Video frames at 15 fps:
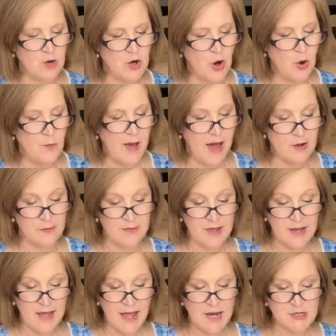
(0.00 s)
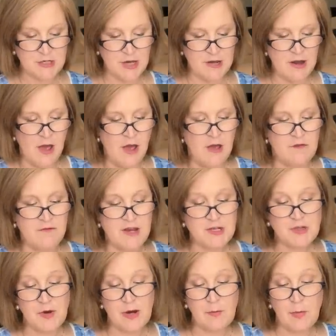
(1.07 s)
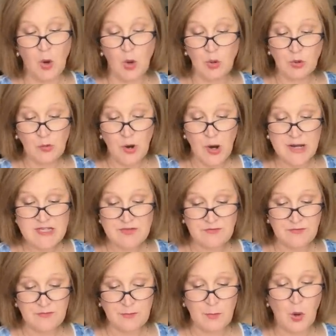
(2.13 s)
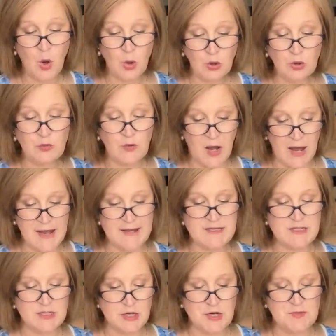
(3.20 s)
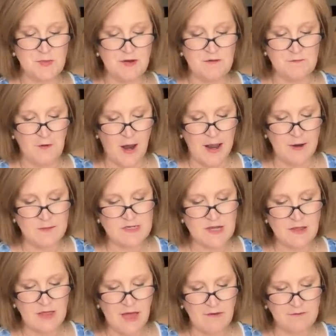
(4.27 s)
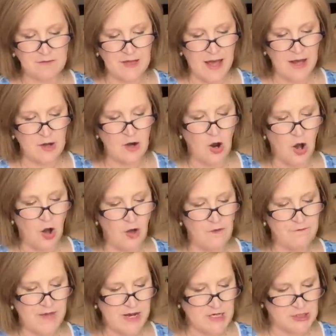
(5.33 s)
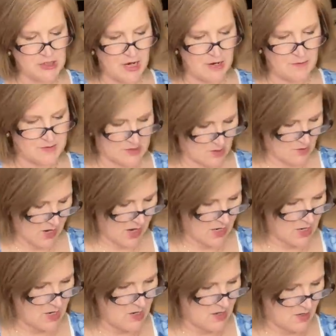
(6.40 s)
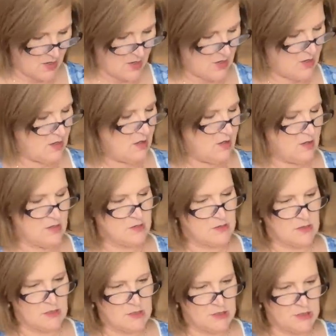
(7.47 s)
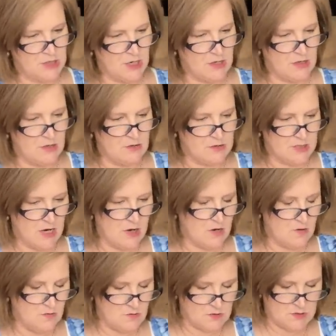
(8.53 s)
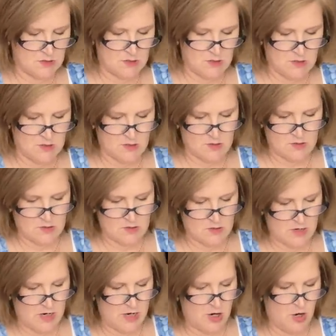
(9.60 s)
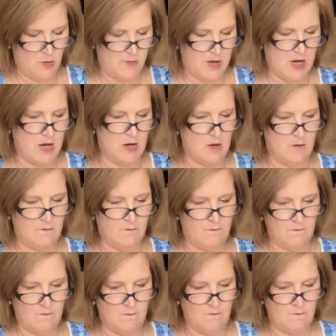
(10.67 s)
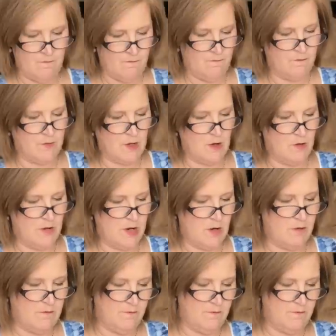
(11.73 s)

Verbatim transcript: no matter the occasion, featuring polarized polarized, excuse me, frames that flatter all face shapes. Okay, so let's check those out. Let me open it. Oh, here.